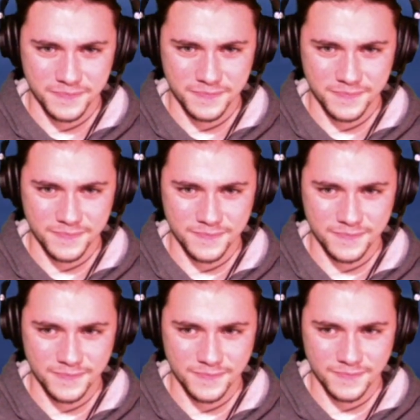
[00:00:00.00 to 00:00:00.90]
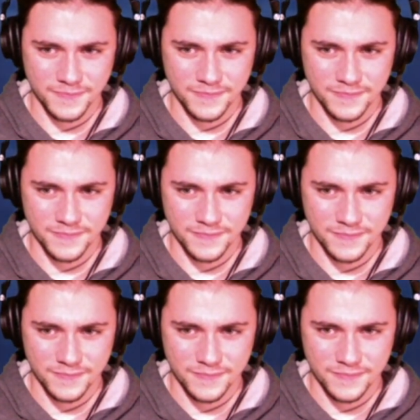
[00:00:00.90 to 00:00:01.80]

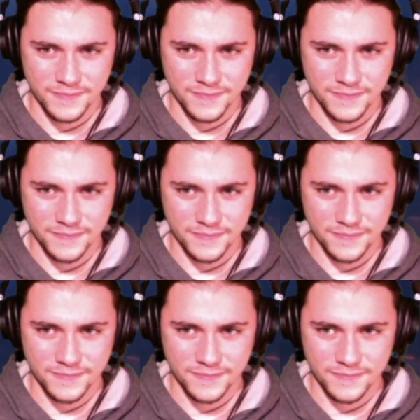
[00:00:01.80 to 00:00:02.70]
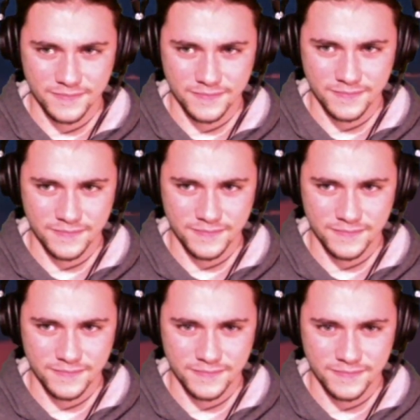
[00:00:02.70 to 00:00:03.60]

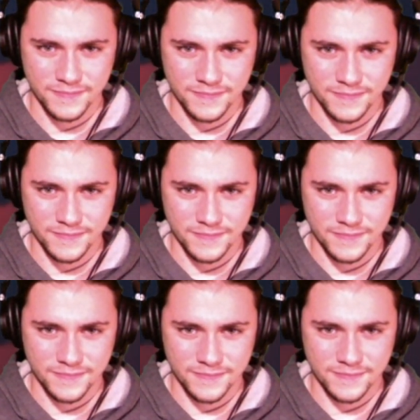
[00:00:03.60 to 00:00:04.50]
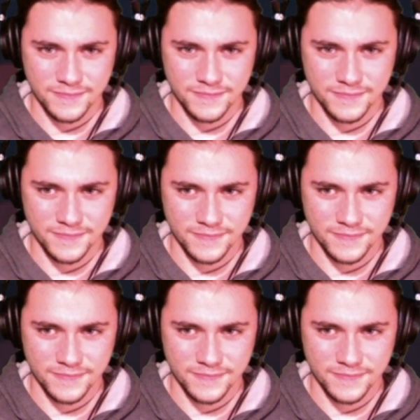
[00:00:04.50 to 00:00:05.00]
No one is speaking in this clip.